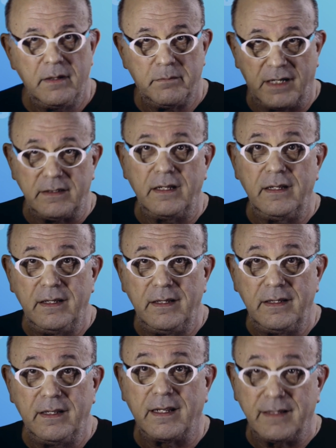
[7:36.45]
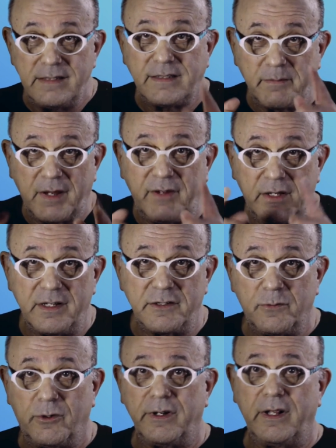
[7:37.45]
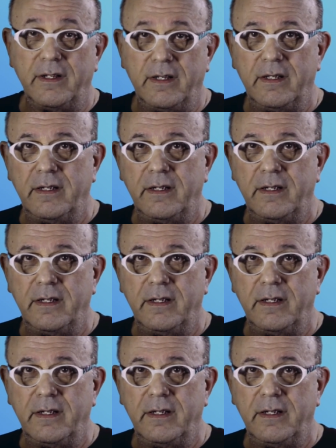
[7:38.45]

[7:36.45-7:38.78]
But at least I'm giving you this warning.